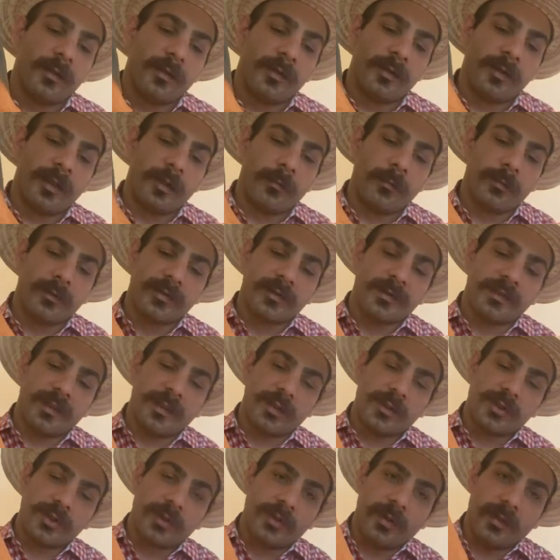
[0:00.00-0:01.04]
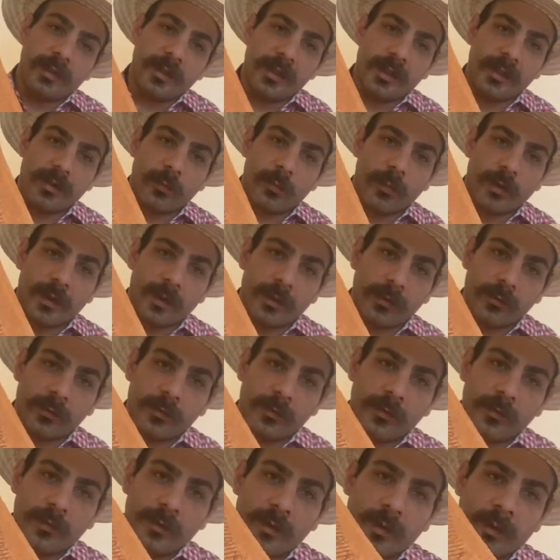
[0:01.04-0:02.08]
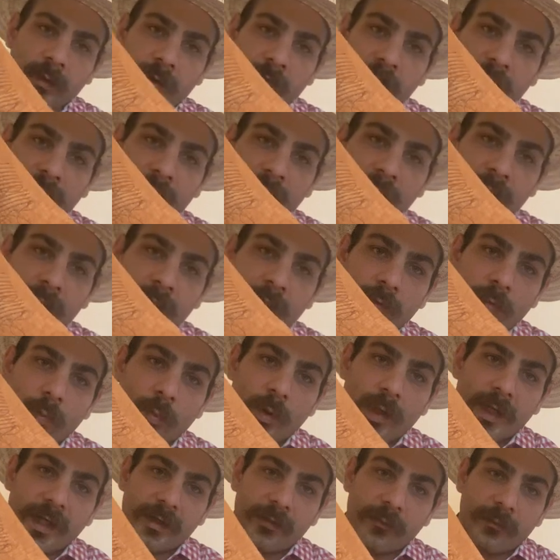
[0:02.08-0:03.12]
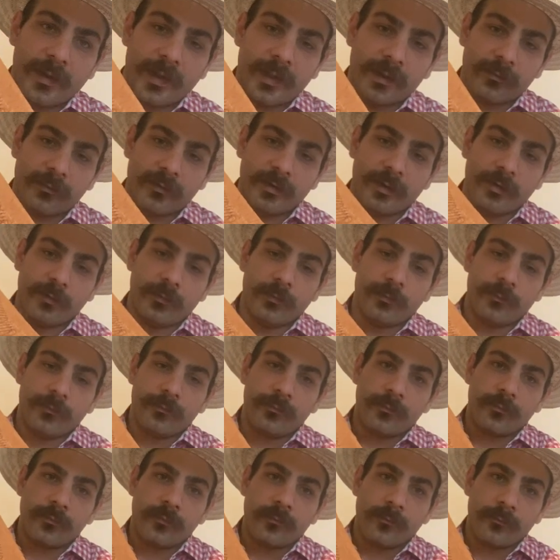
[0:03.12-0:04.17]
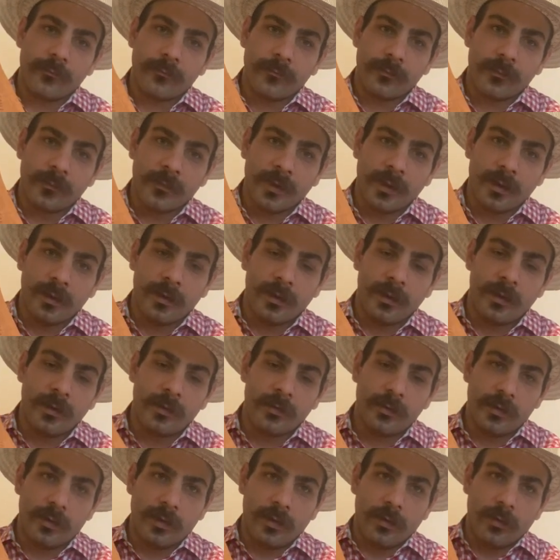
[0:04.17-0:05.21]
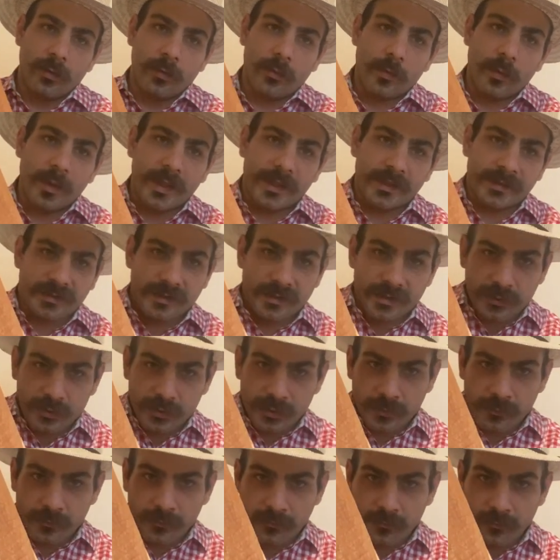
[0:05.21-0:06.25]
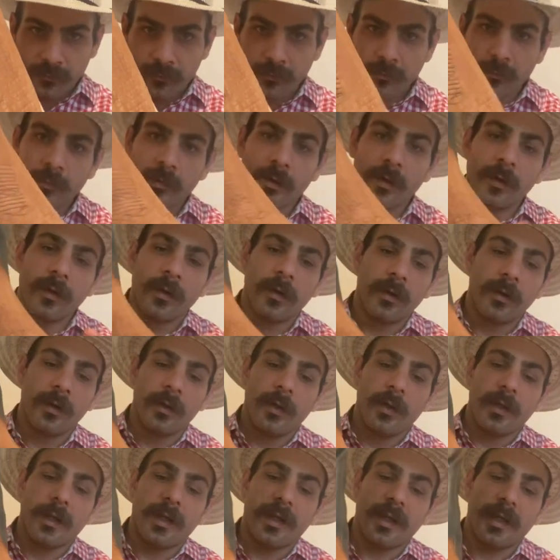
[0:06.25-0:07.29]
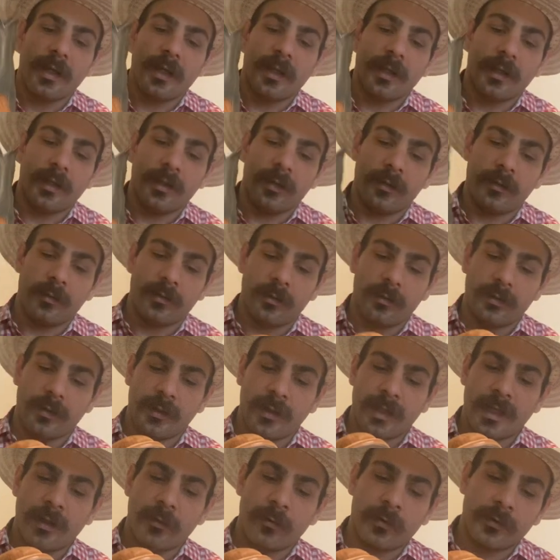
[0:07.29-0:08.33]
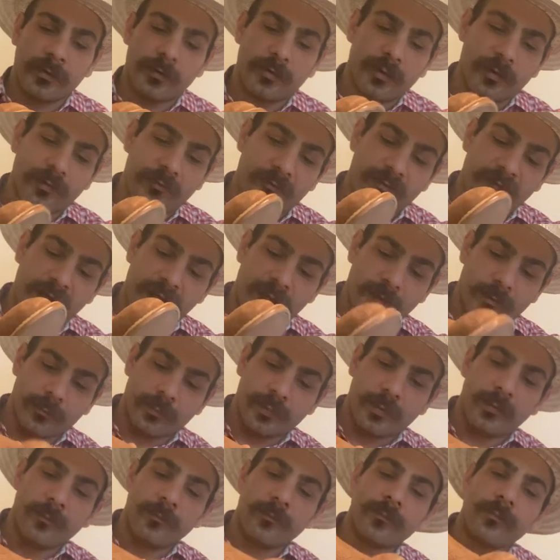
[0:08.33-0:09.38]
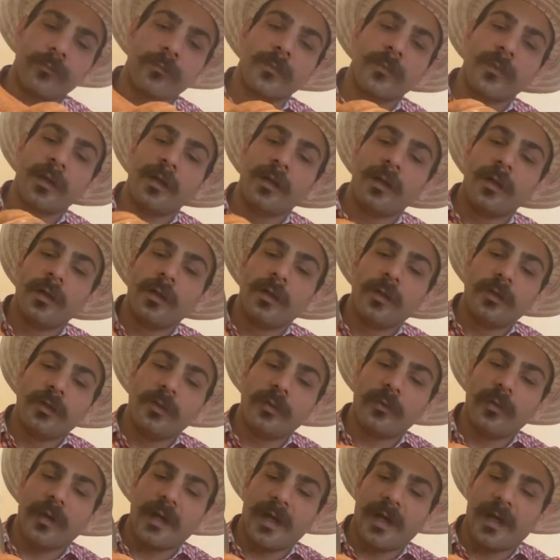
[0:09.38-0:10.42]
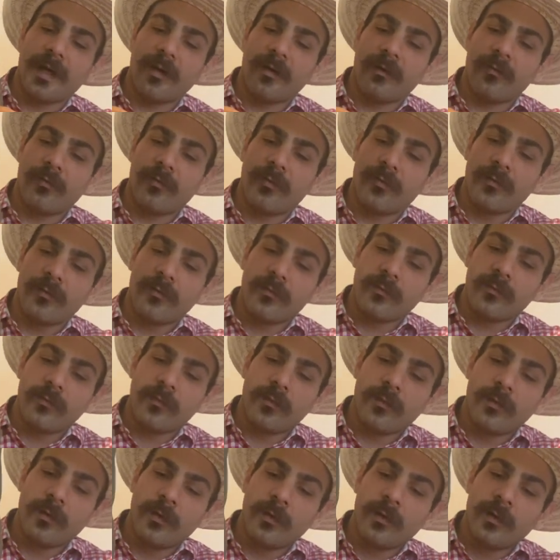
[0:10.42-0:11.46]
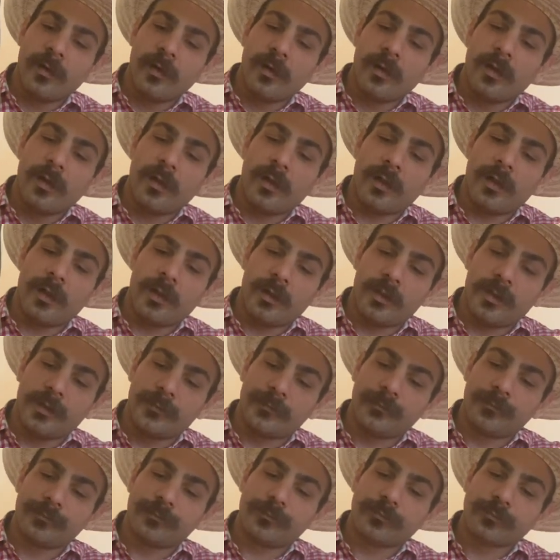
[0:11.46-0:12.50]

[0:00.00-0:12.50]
double stitch Goodyear welt on a wide round toe the little wide stitching and now on to the vamp you have um,